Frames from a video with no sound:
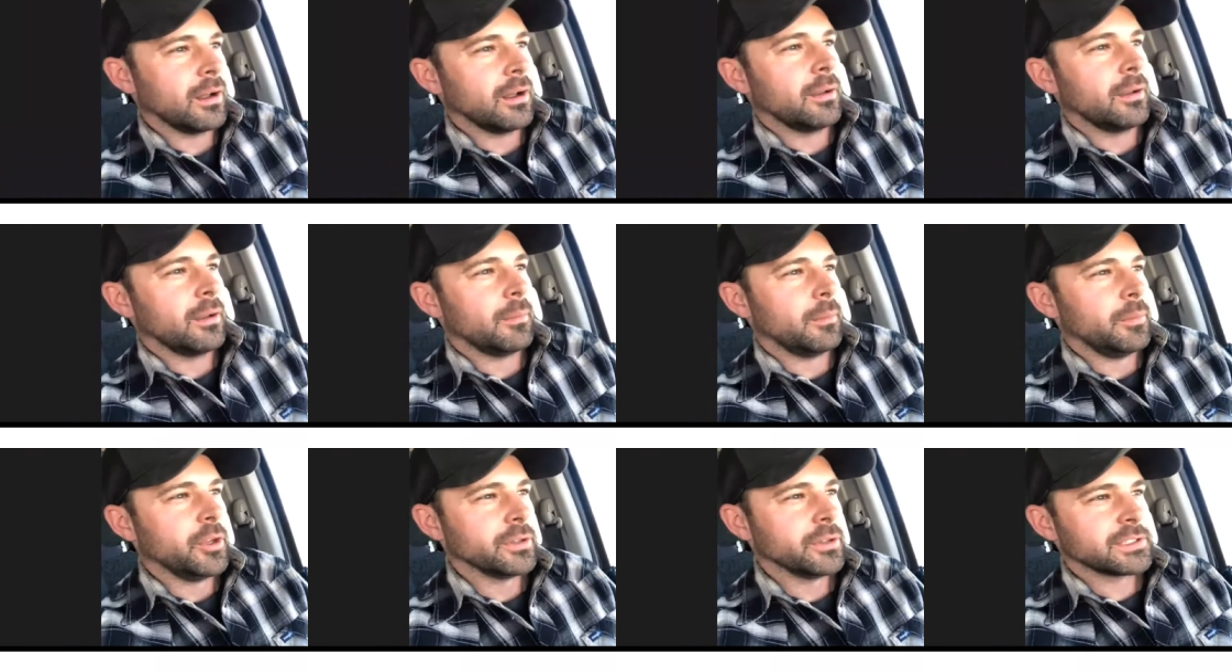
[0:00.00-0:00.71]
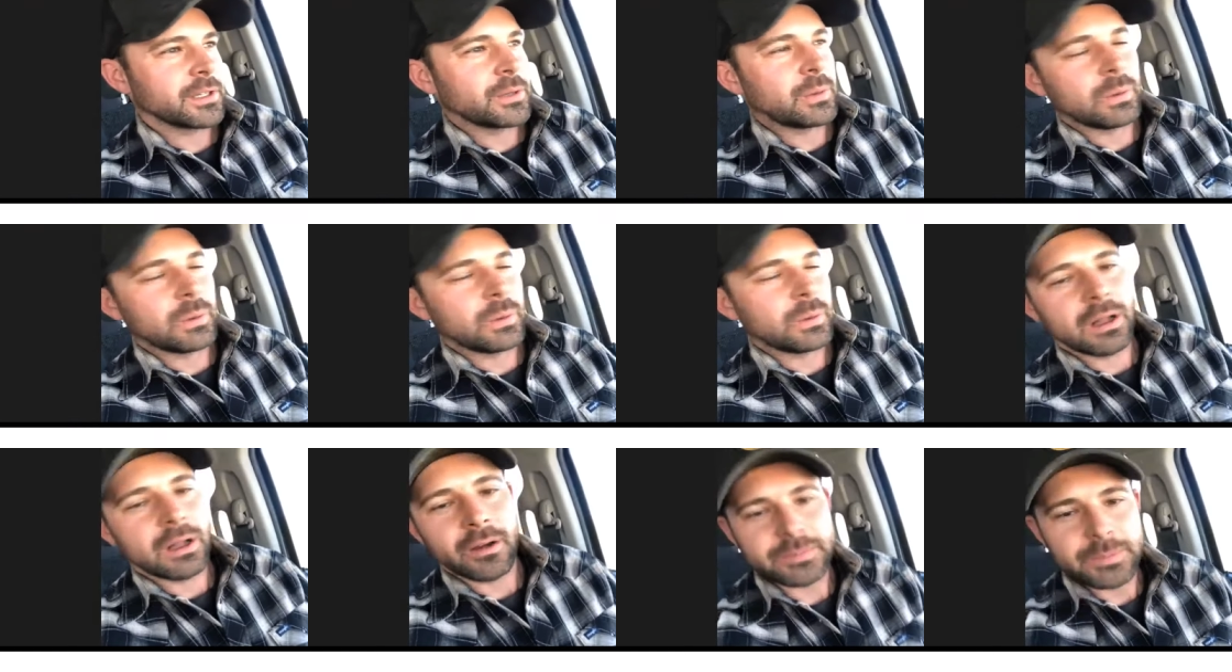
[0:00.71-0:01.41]
music will always be
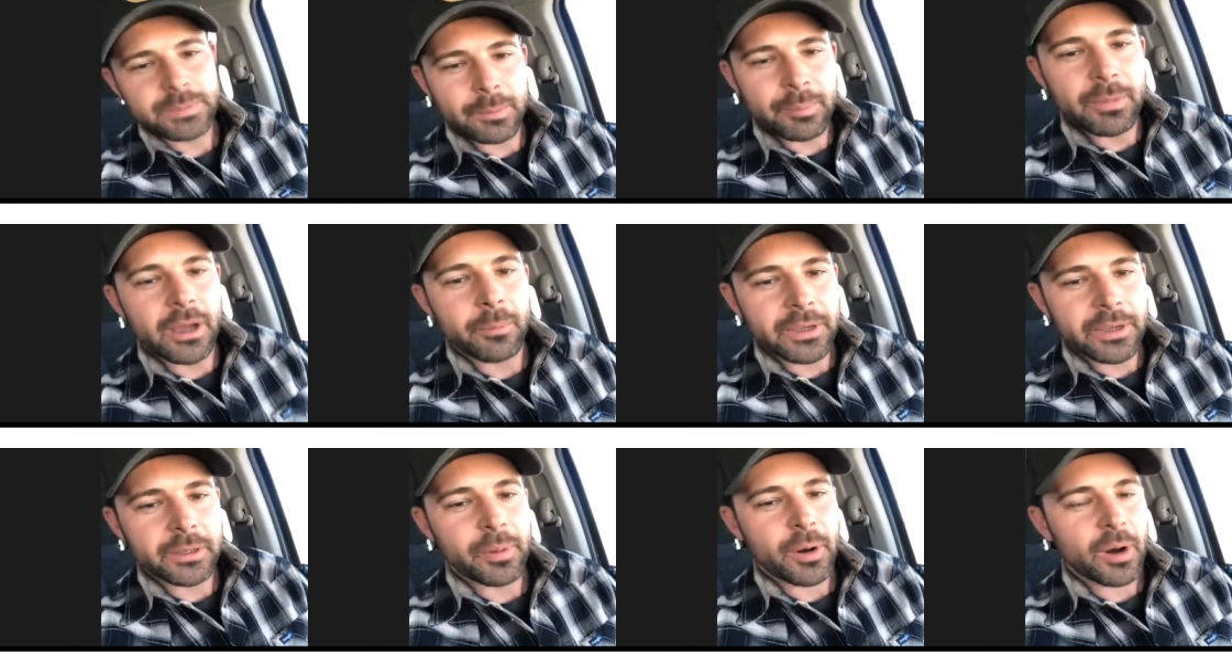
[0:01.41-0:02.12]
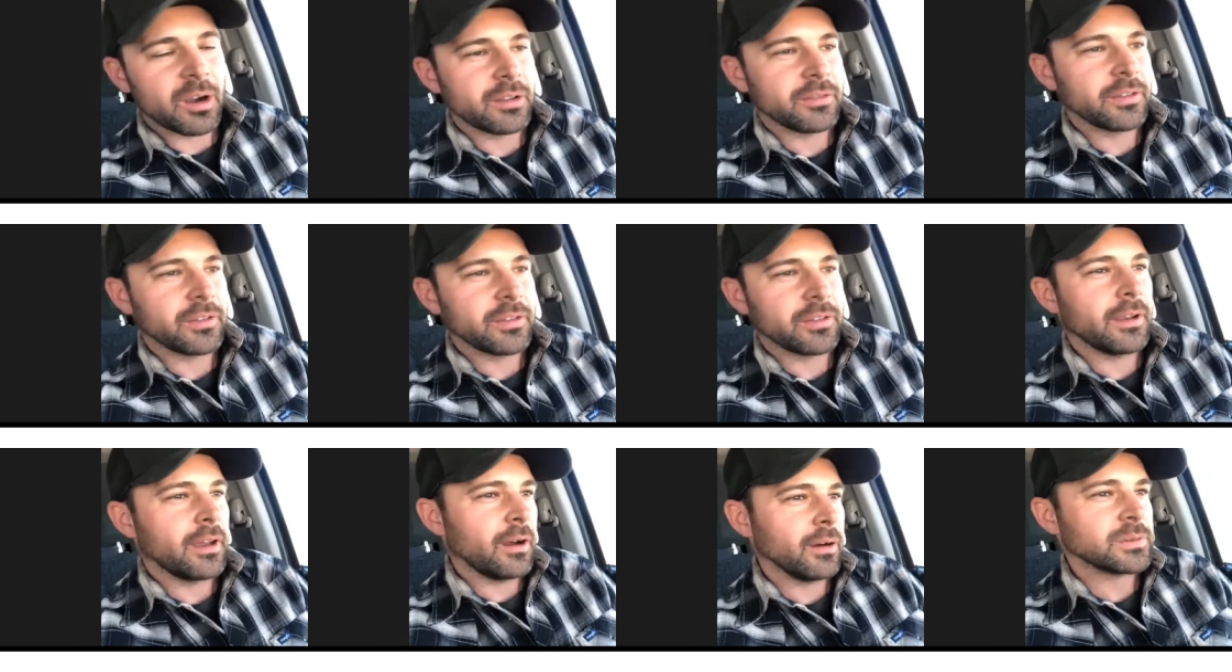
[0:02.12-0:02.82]
a, a, big part of it, and I always
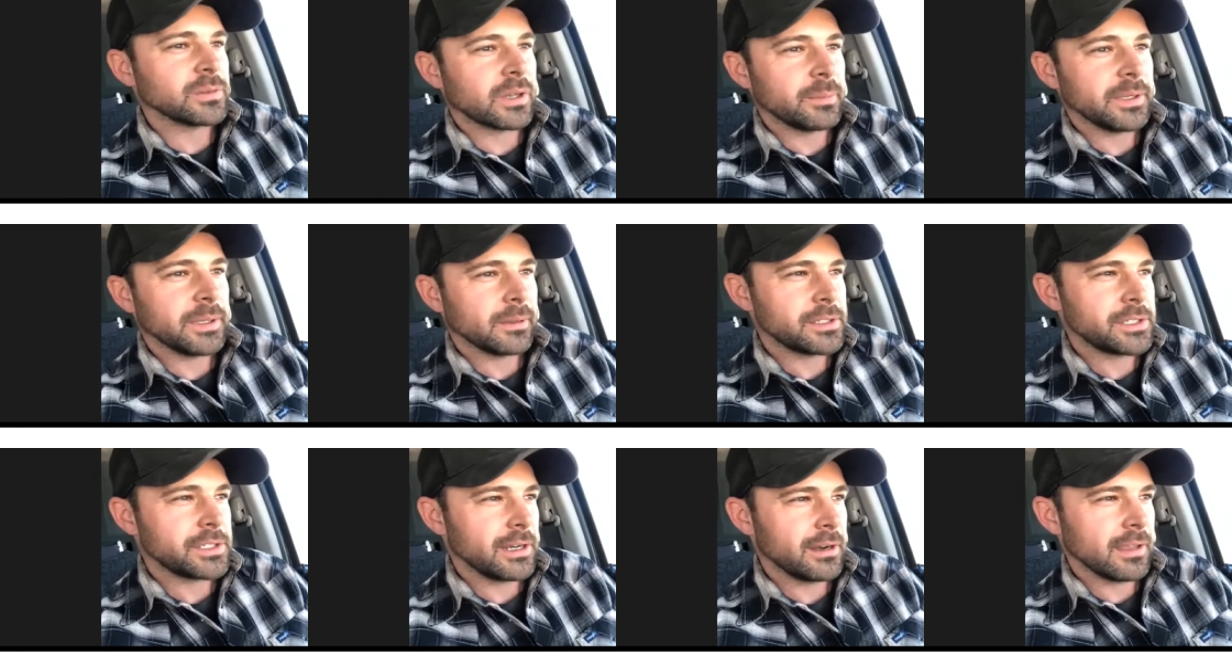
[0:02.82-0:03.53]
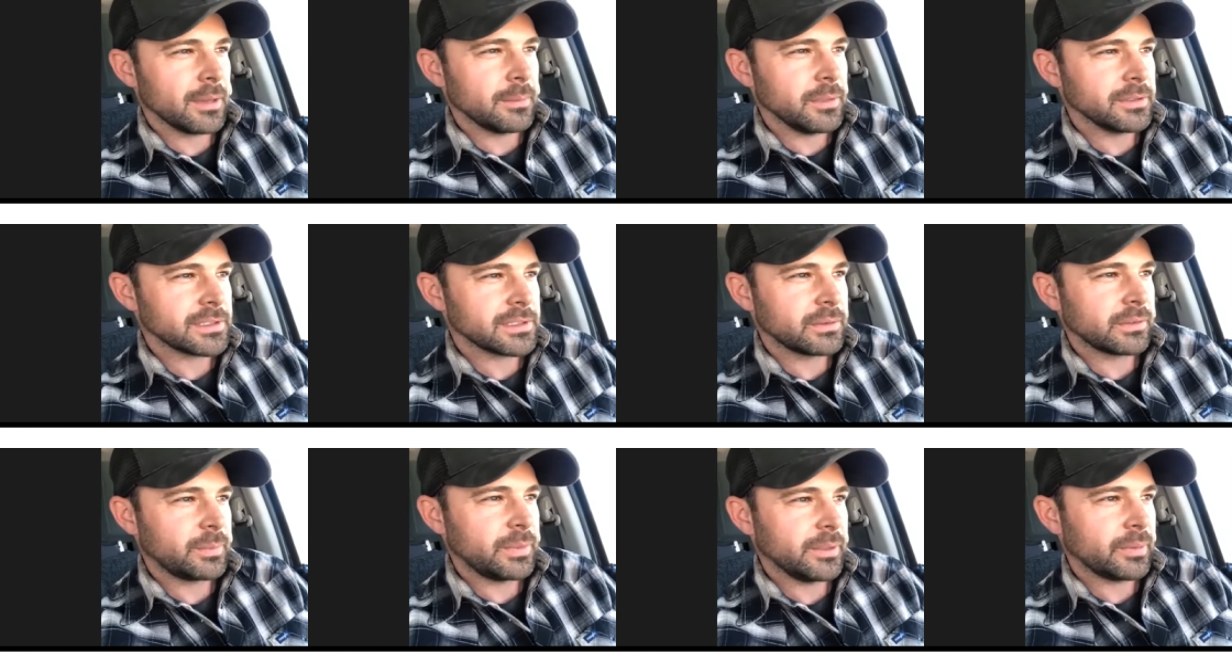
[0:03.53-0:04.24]
want to be able to share that music with
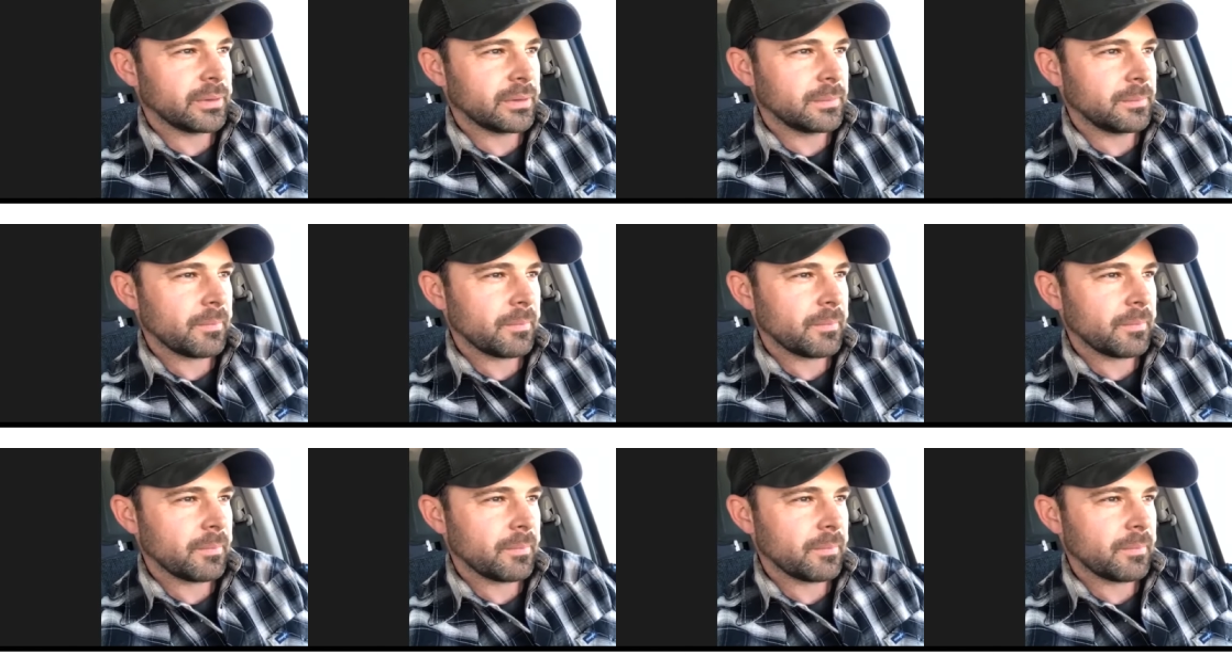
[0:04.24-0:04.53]
people.